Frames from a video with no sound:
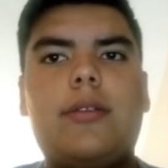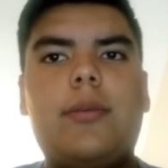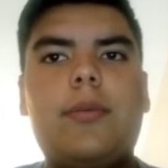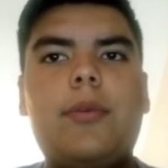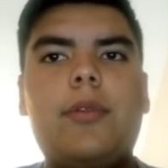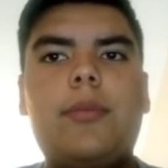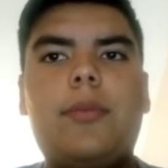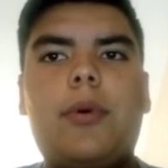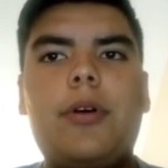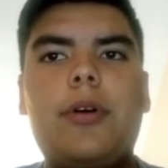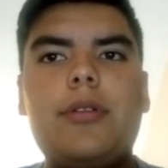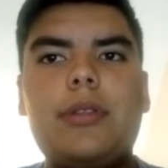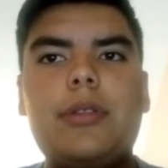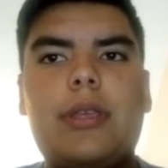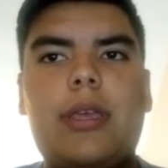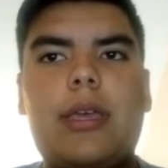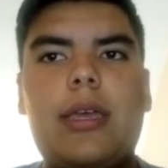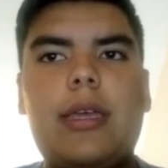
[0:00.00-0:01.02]
the double
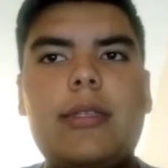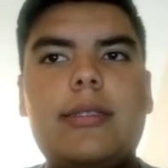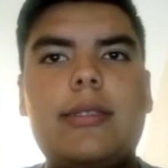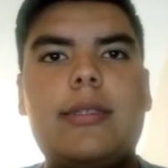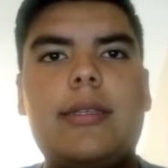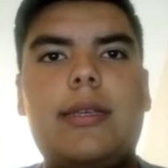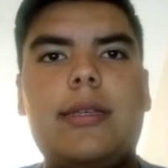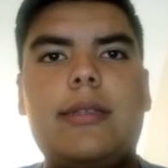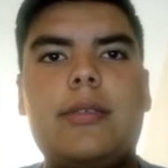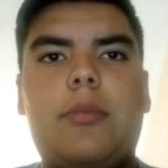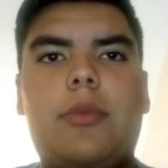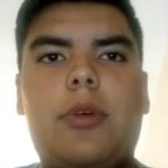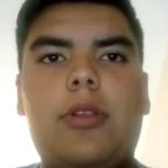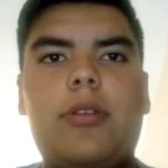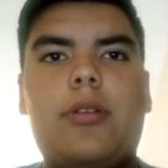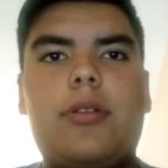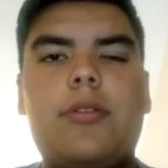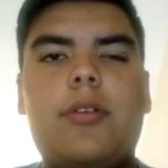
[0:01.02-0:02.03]
bond gets the
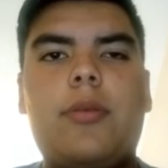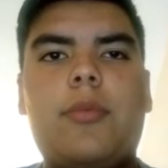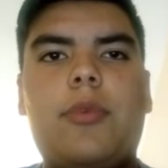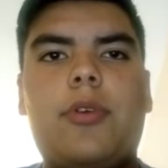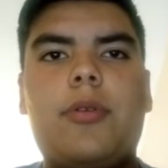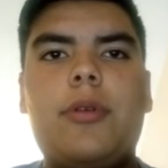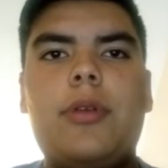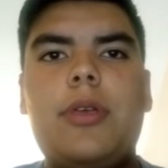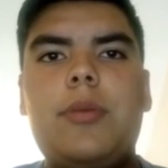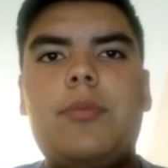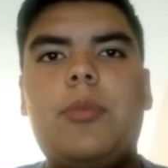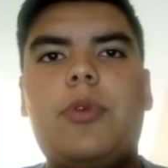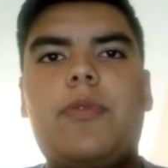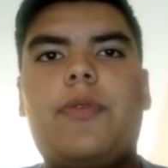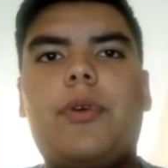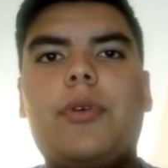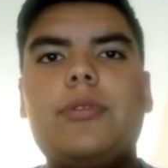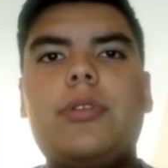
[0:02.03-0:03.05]
smaller number.
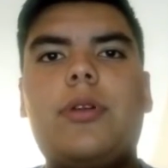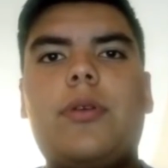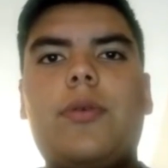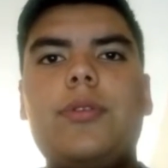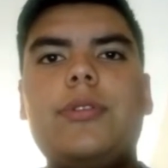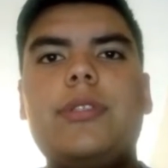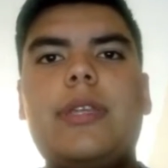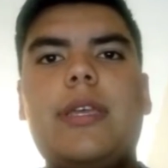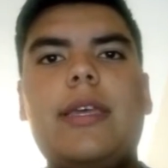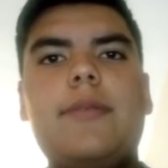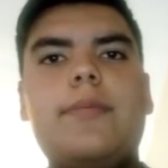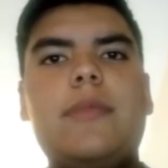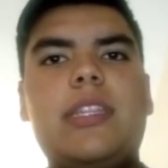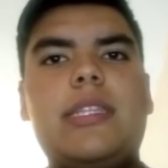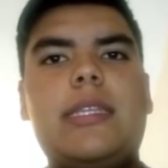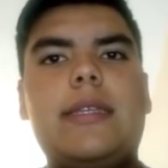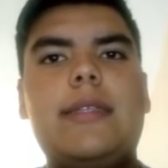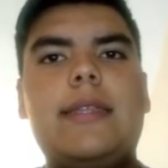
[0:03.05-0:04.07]
Before the root
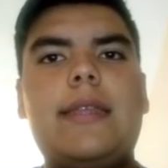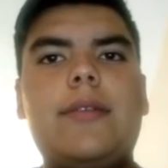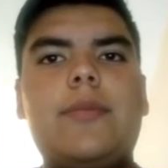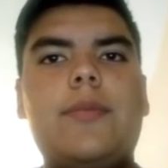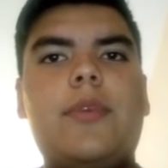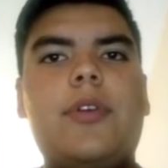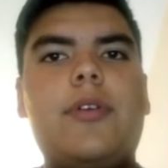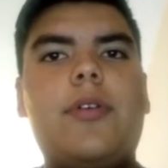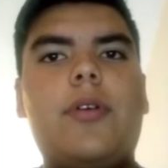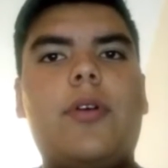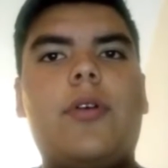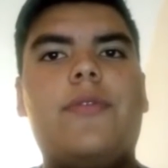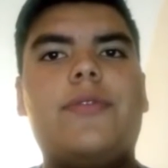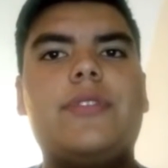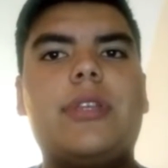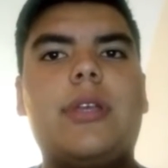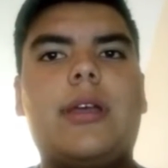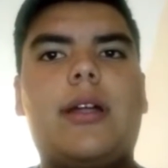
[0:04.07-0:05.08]
name, the number
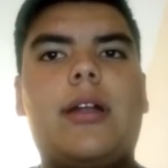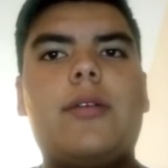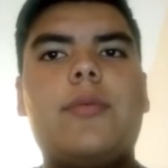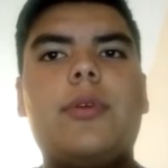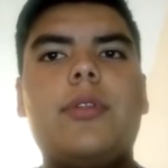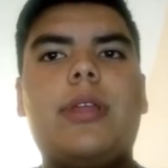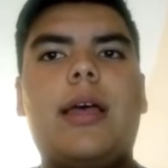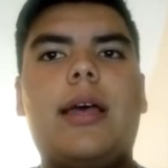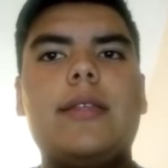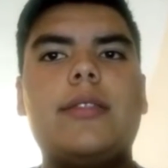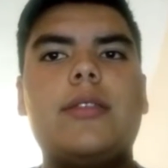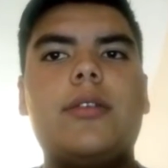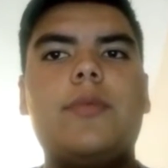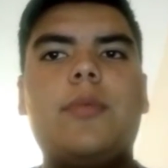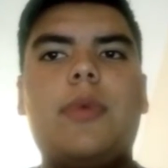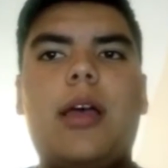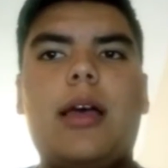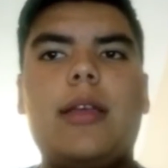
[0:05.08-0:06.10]
of the carbon
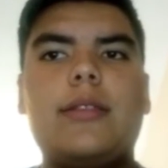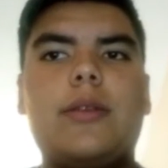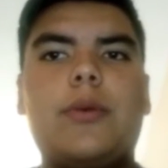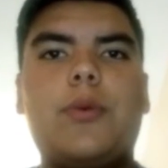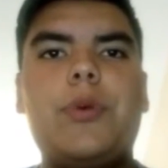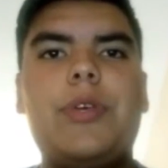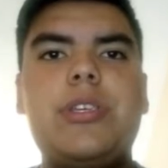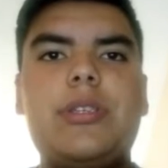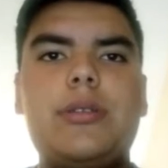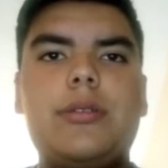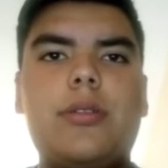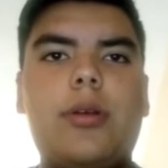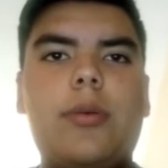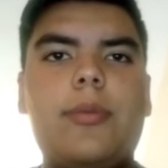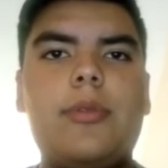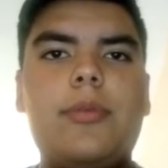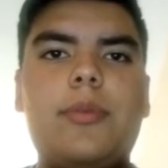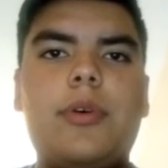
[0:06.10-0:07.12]
atom at which
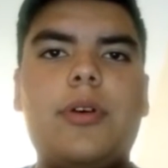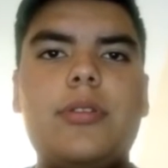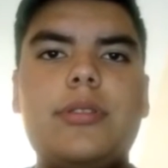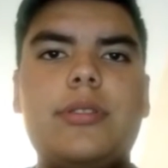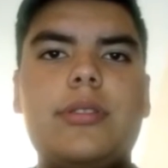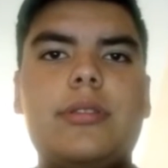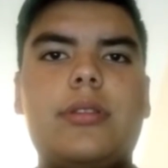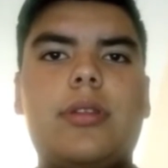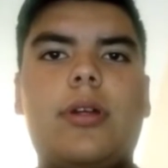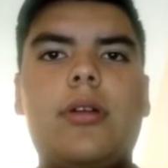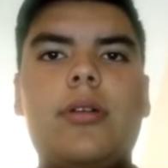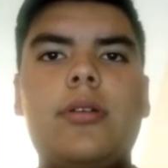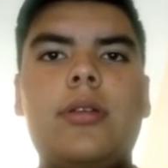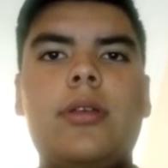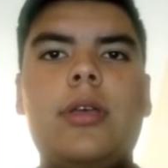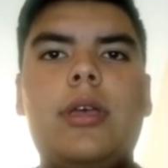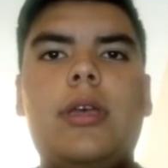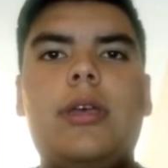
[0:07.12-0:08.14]
double bonds
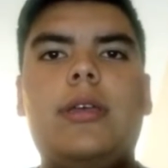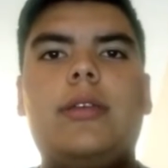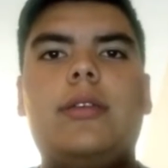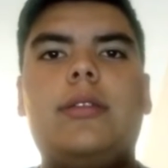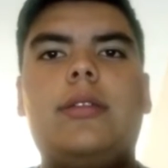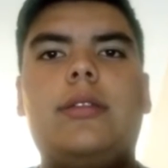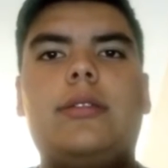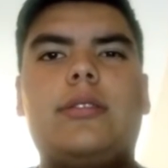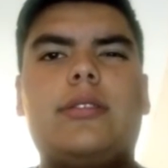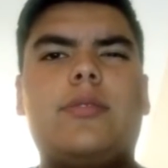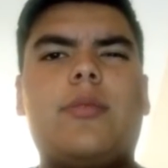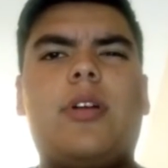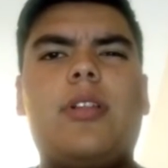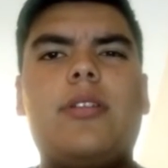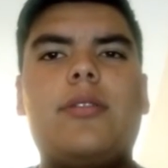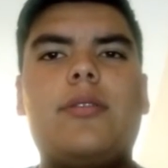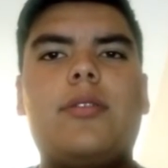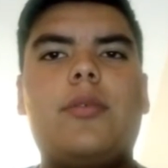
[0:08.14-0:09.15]
start in the
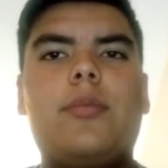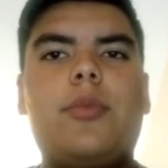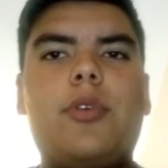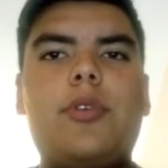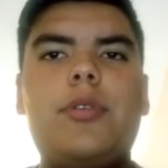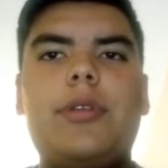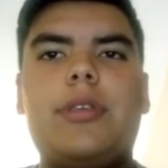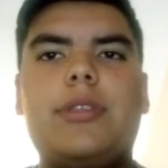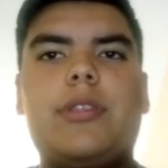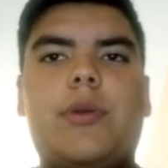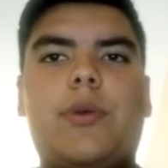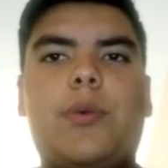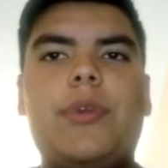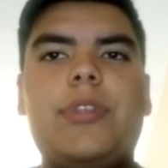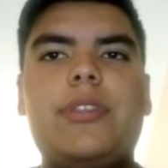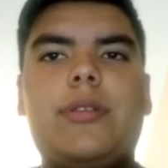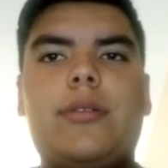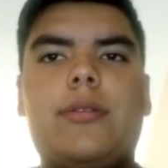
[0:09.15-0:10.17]
smaller number is
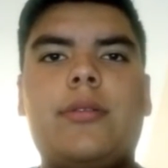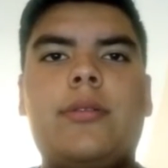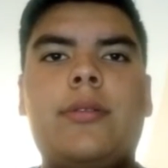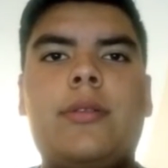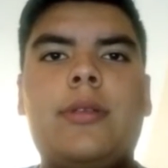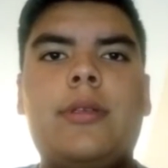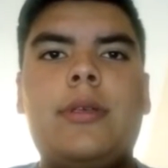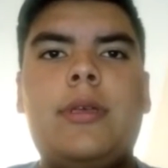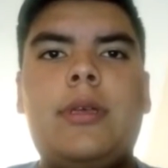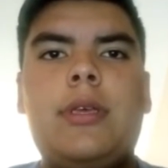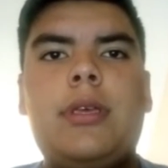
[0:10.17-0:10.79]
written.